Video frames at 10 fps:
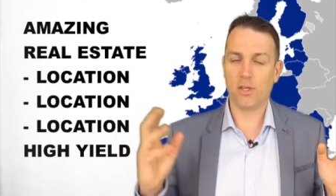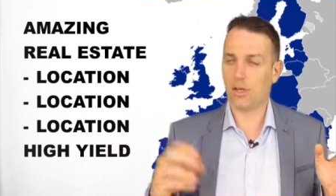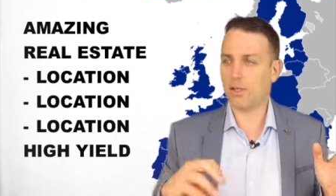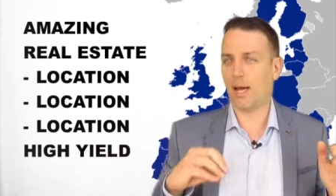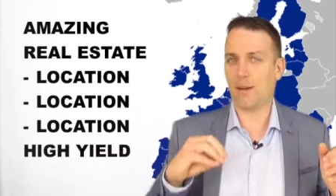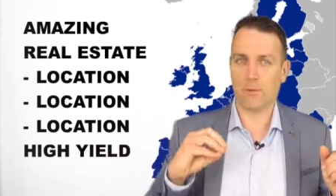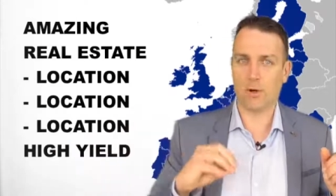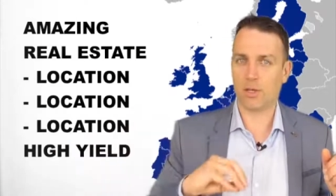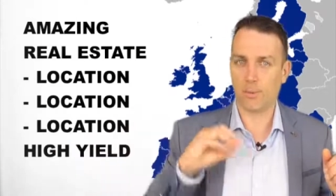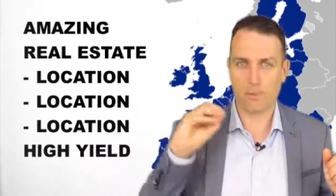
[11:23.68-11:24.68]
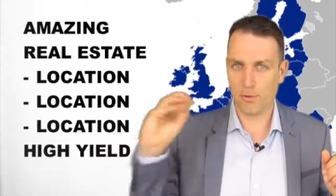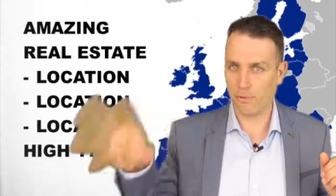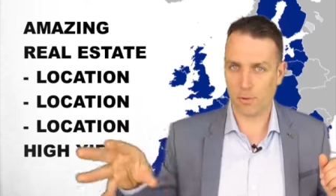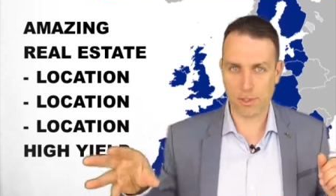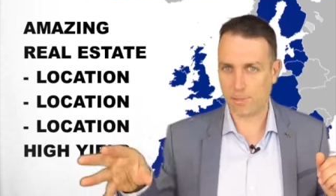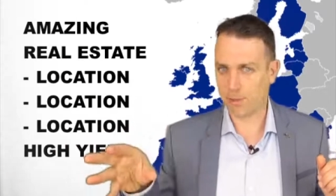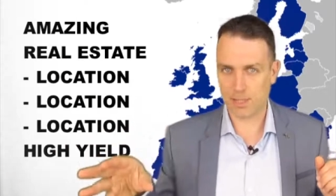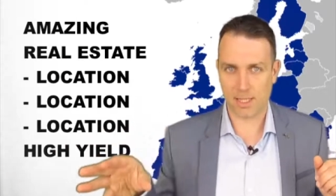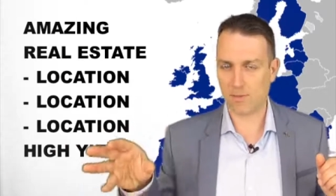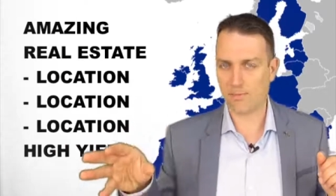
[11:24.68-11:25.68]
not I'm going to put
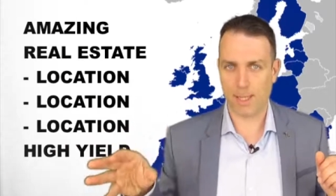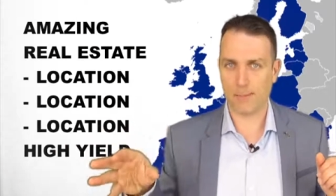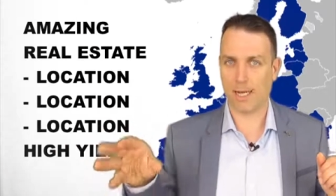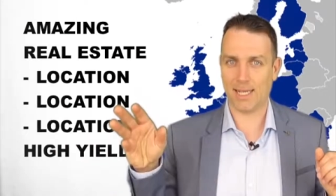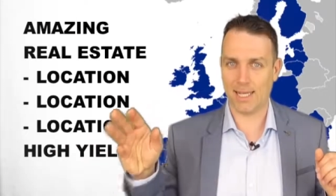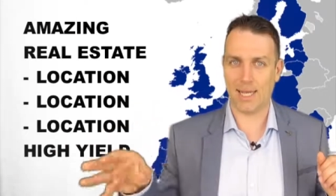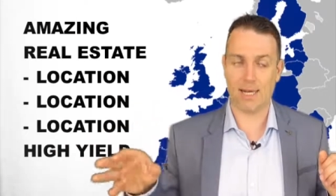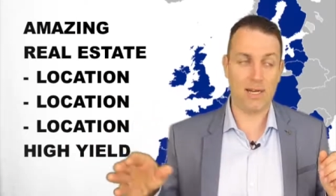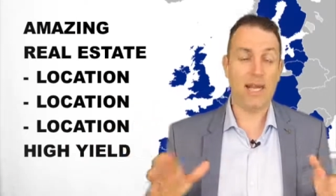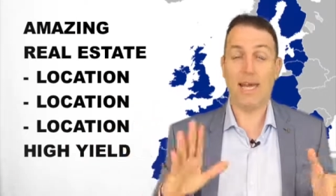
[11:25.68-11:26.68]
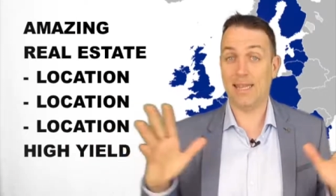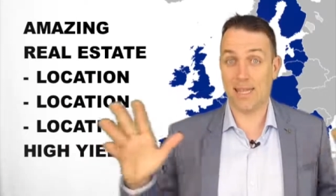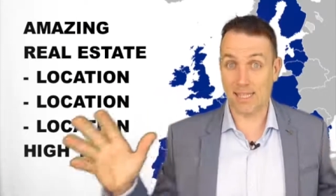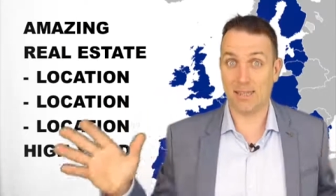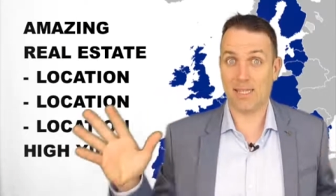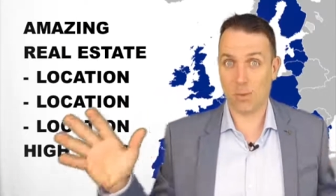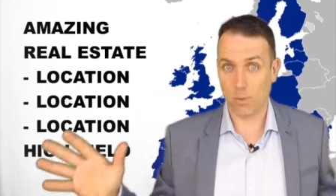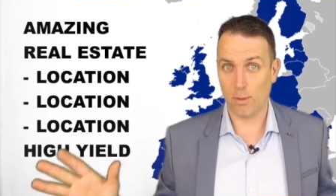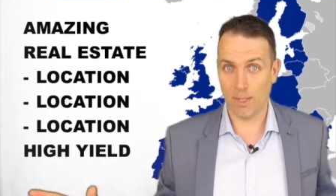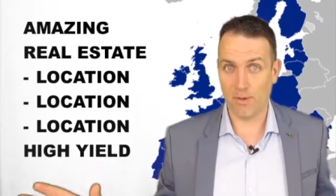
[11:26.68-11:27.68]
40% of my money there and that
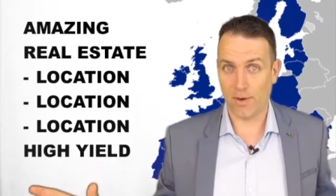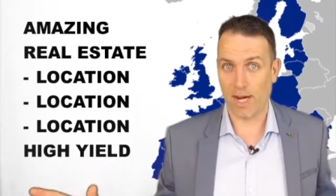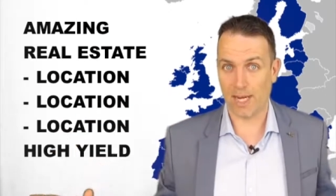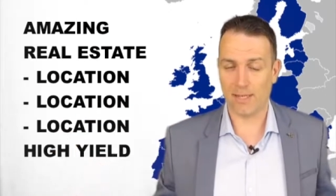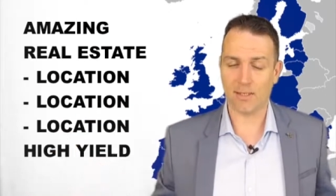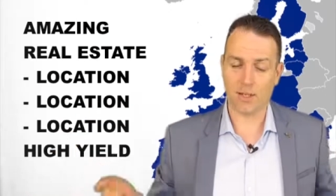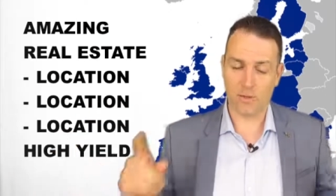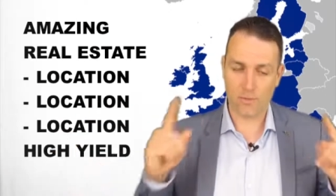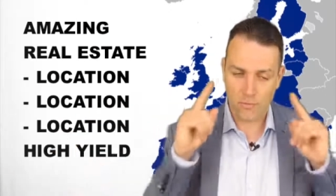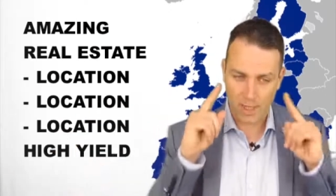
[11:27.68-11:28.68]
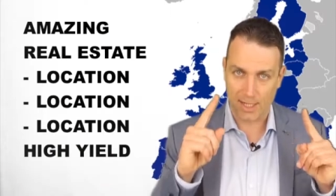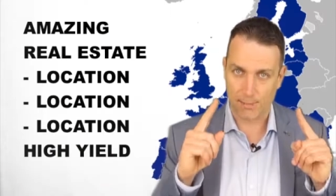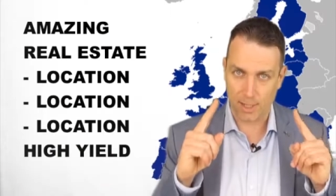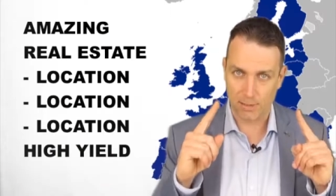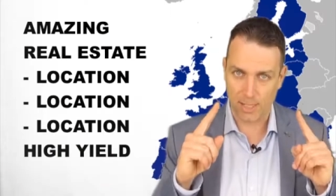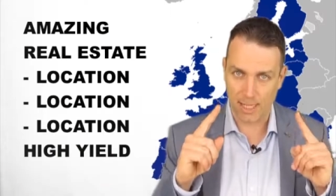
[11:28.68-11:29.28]
will be fine. So think about